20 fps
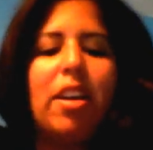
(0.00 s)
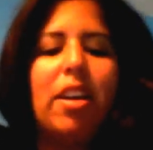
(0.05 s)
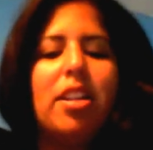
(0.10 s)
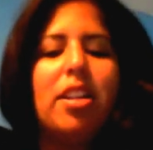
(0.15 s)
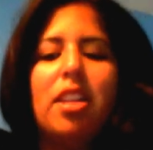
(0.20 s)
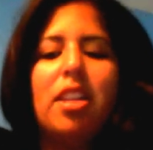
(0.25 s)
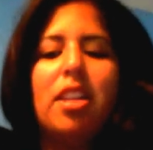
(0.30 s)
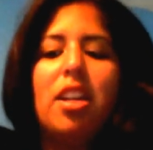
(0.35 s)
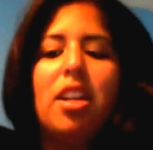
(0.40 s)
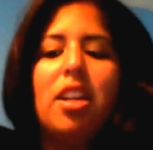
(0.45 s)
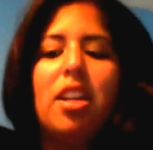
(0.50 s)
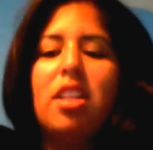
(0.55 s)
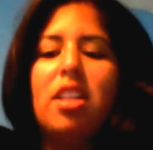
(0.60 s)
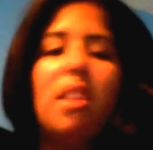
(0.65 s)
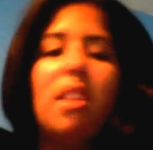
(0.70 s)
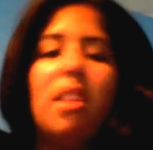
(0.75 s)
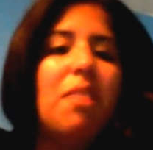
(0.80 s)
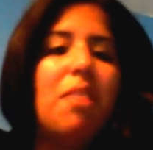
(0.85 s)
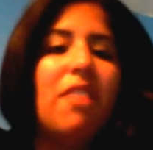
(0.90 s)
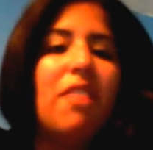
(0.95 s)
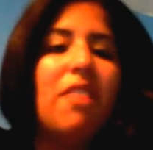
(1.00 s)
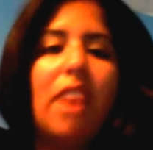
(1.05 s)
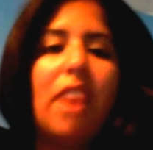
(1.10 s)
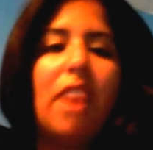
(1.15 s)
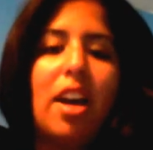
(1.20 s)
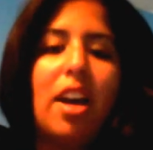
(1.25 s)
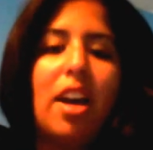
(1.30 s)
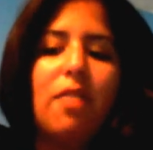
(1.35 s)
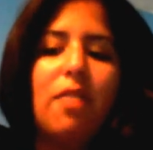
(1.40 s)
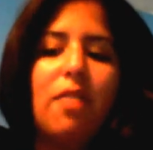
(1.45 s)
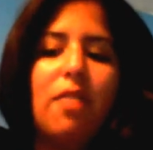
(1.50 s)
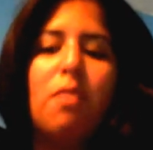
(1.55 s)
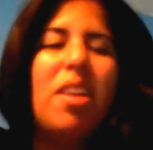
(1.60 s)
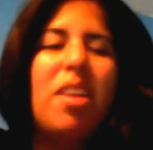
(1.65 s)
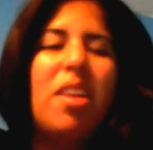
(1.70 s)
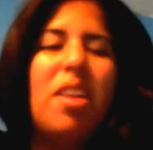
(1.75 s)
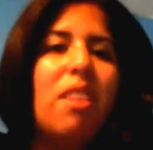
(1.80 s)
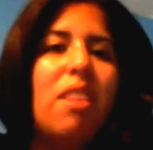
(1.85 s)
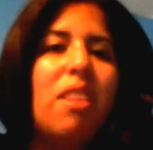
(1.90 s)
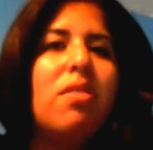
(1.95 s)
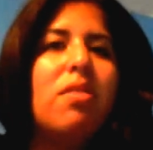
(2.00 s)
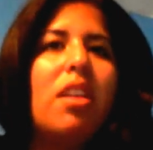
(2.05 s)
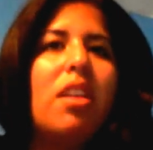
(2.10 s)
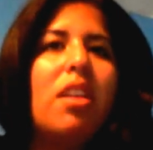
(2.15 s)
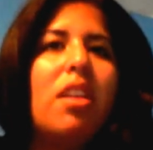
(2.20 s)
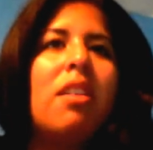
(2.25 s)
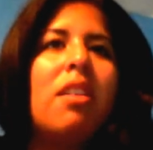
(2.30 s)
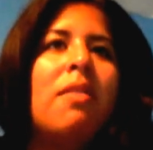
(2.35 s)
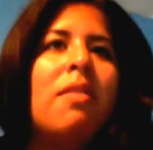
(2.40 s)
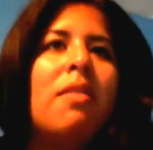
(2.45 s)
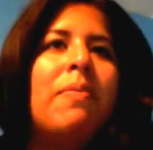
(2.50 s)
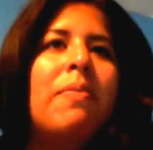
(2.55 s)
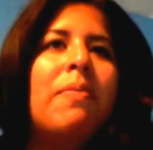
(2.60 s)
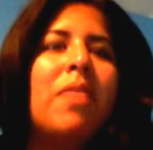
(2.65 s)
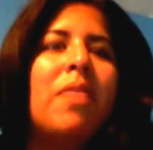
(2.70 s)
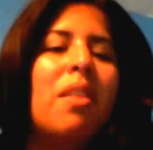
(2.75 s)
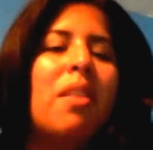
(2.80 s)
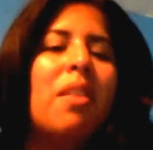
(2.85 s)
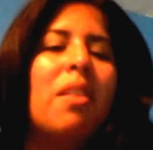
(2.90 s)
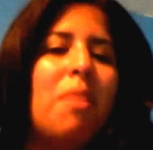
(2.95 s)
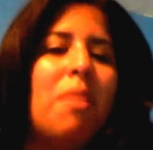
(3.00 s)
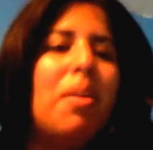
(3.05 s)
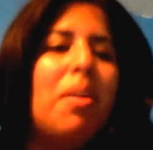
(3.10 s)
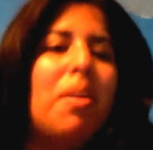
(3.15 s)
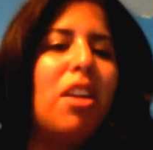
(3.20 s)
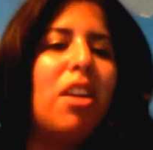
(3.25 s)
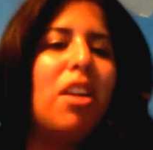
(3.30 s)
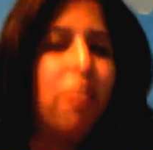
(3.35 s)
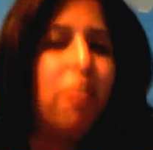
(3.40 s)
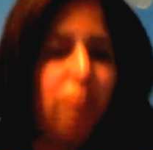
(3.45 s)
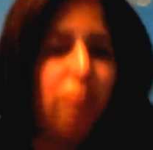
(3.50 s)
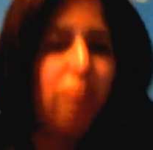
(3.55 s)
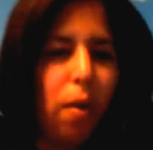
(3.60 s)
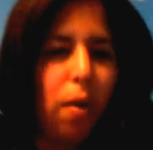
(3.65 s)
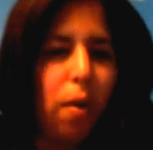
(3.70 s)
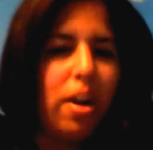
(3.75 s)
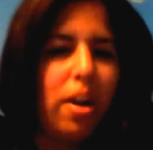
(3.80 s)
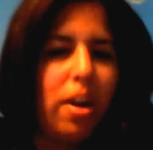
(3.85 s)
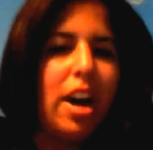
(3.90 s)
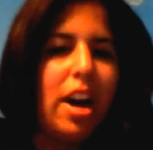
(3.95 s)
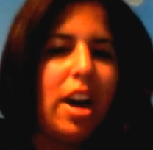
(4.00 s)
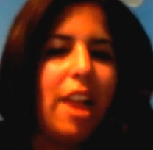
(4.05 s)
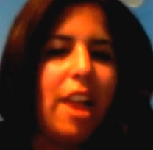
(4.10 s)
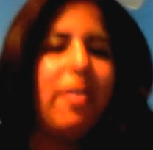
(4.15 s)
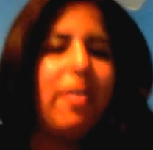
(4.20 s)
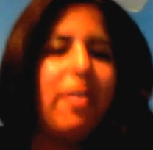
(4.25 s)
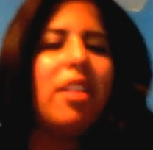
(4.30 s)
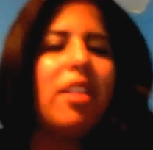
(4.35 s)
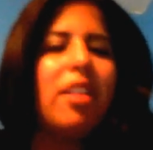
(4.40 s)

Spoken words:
And it ended up being fine. For me, it was like maybe like a 4.5.